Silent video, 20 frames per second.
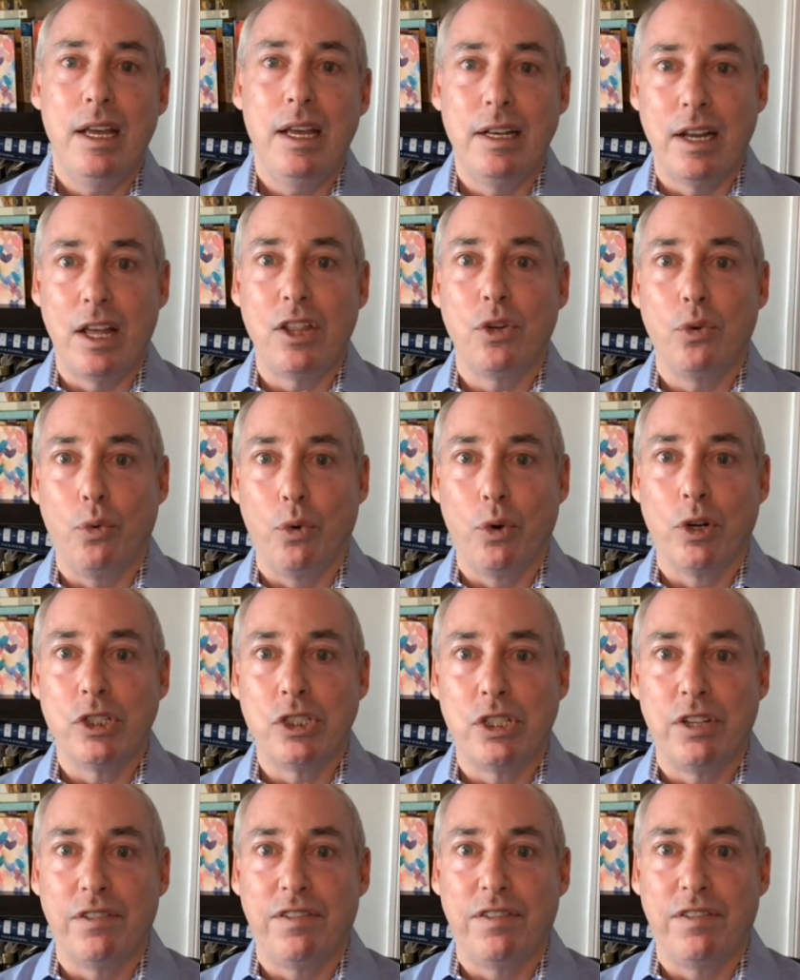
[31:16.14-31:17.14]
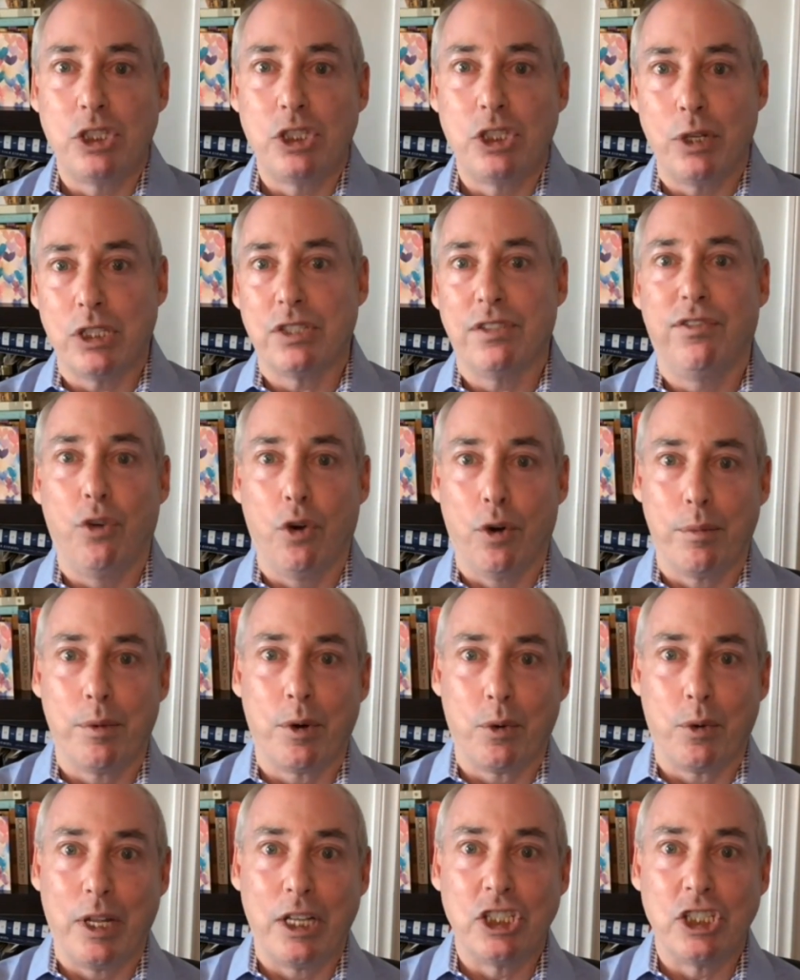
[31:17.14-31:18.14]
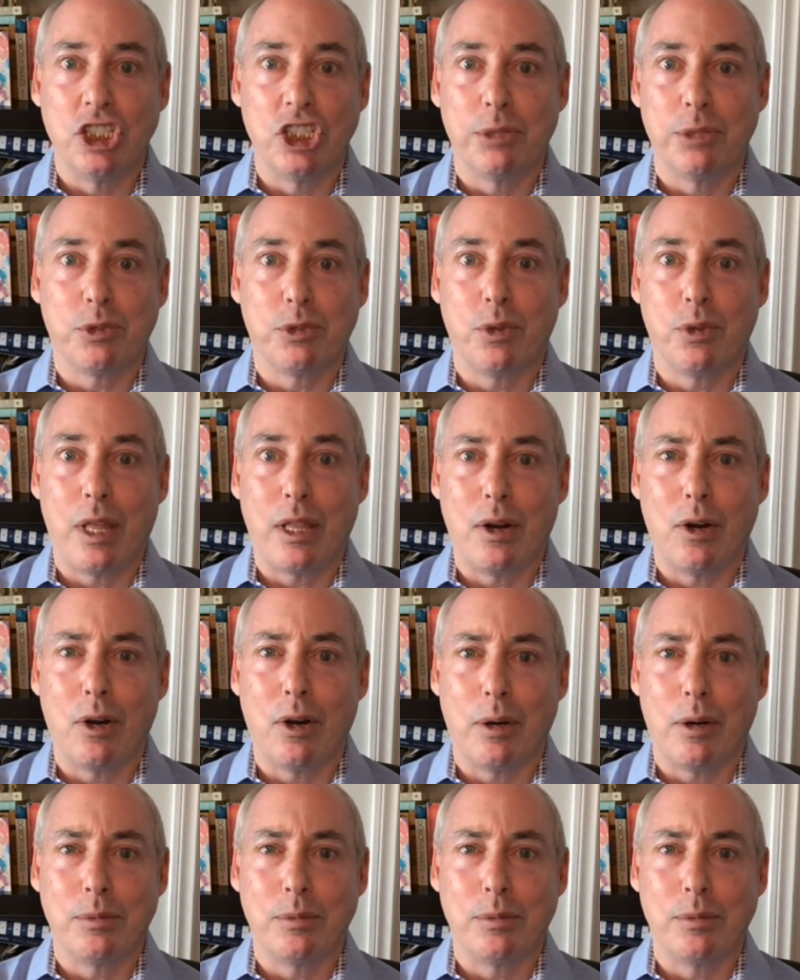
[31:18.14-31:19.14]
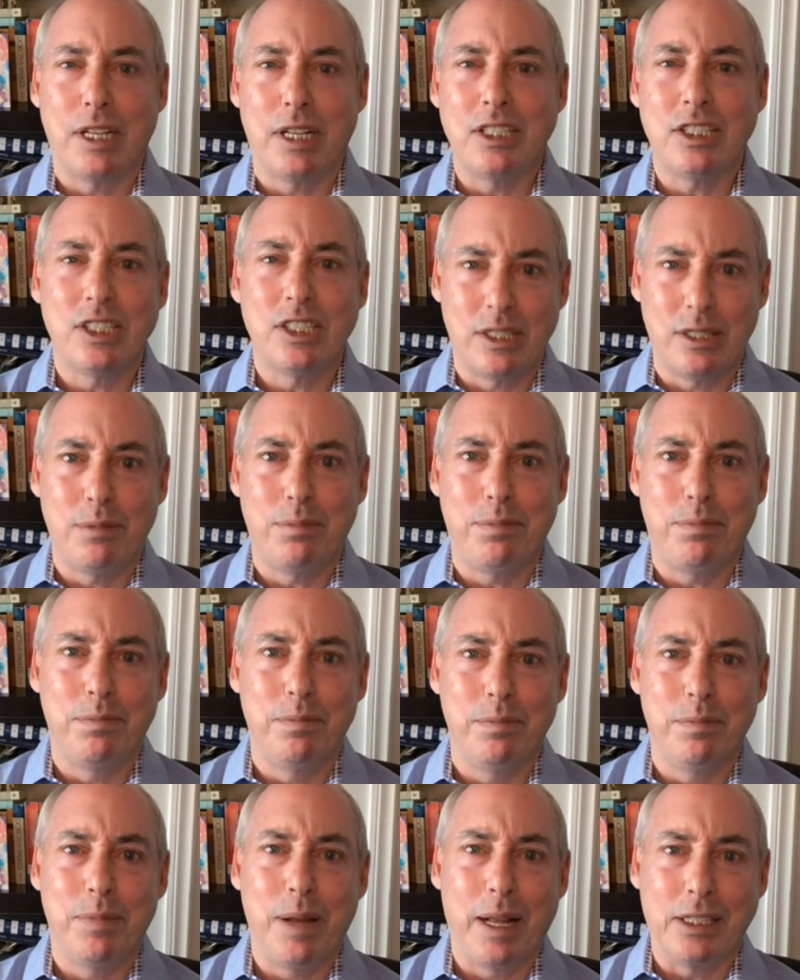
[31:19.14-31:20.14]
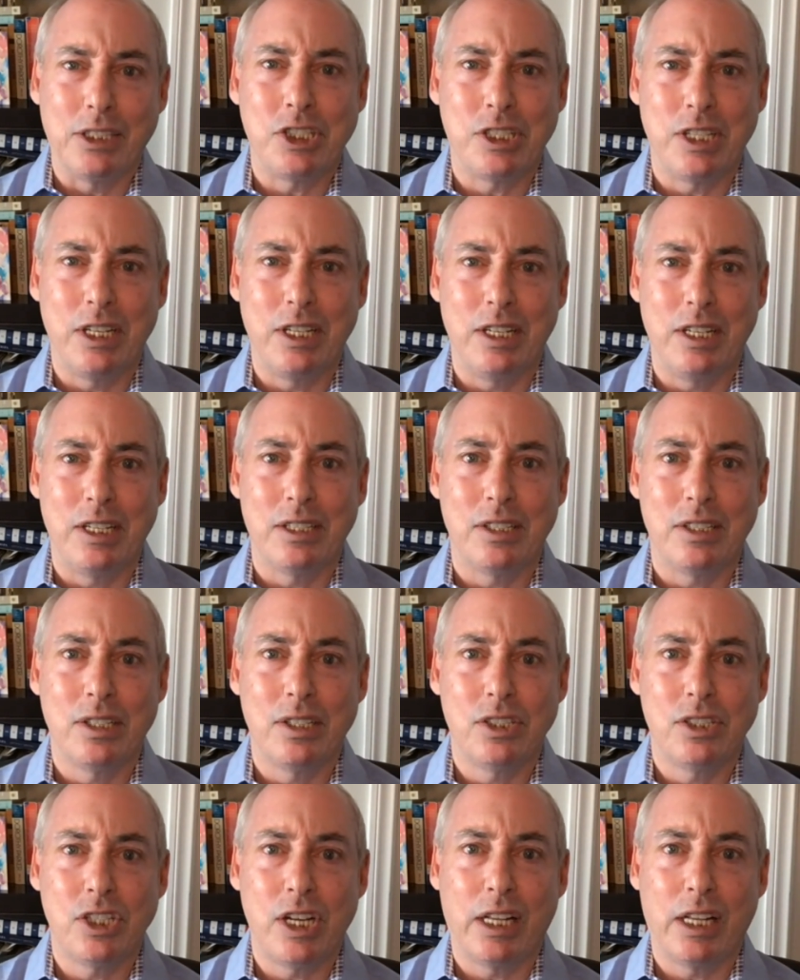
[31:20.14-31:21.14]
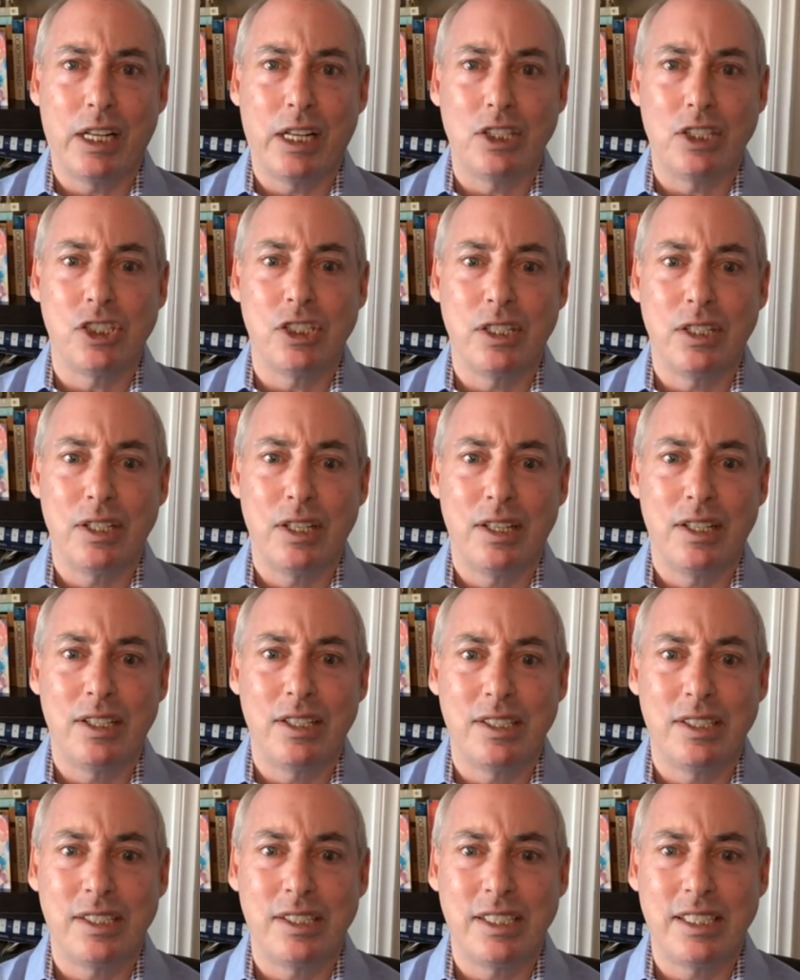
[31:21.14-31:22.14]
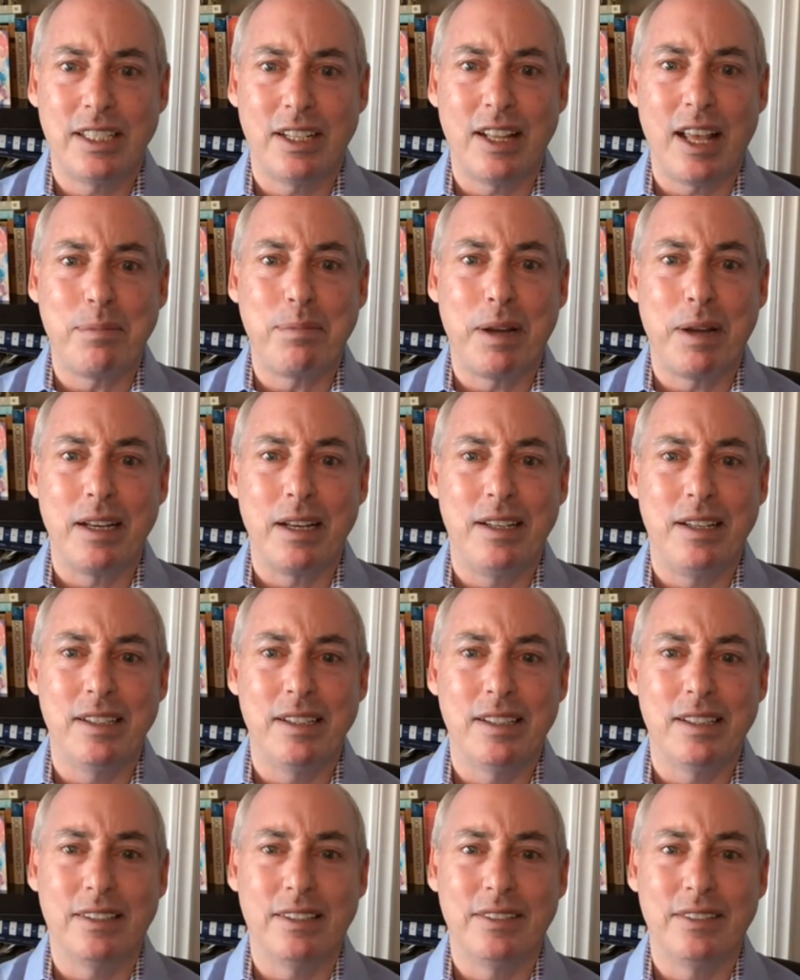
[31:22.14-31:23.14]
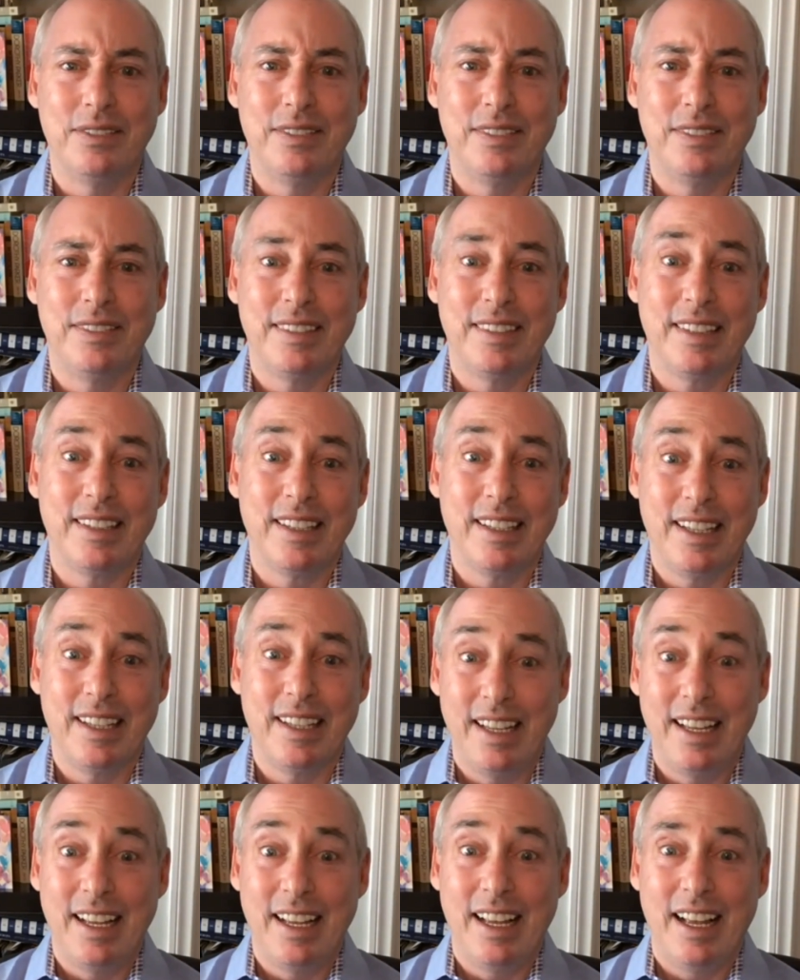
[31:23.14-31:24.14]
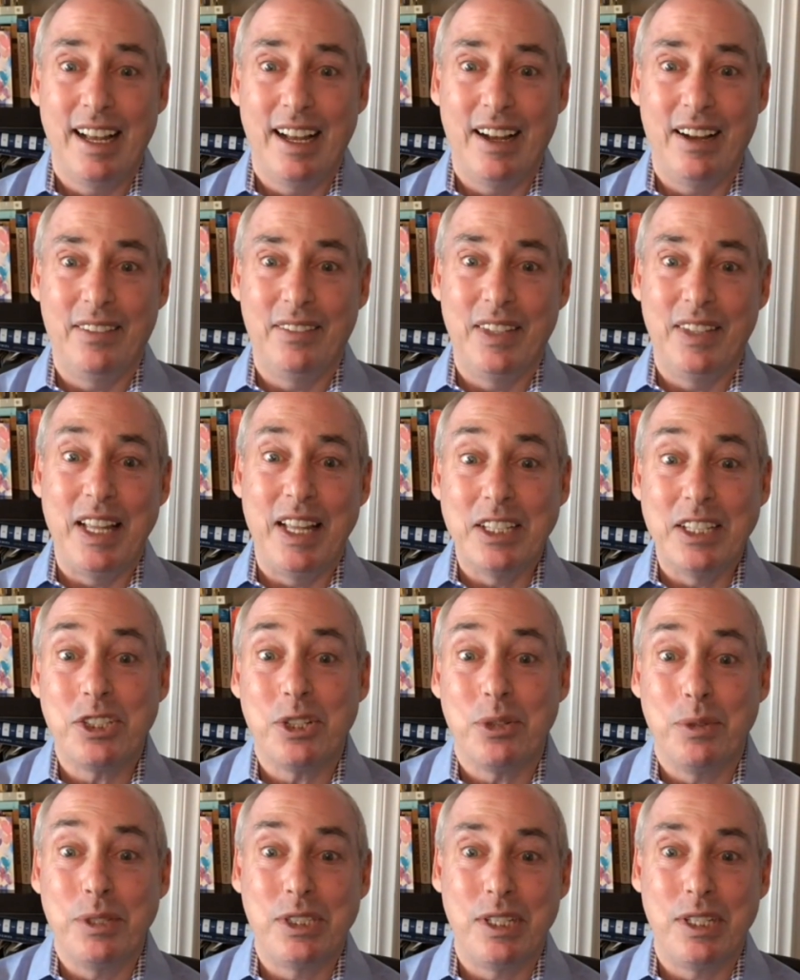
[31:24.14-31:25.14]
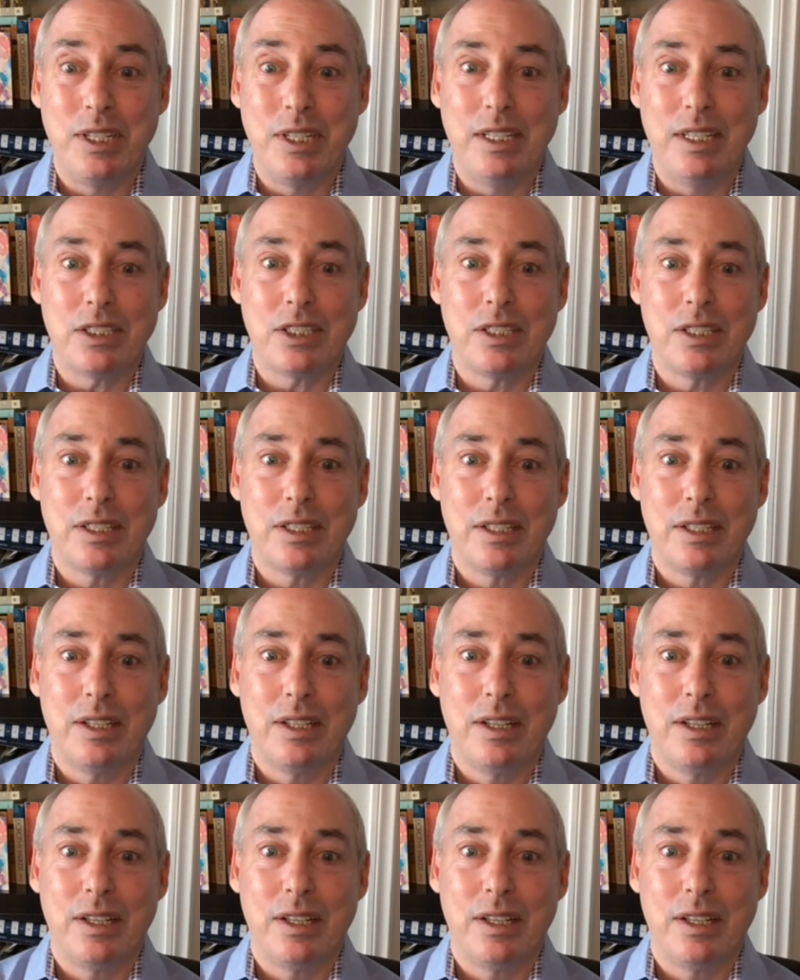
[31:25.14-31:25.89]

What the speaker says: In other words, if Israel's forming relationships with other Arab states, is the Palestinian challenge still that big a deal? And the answer is it is,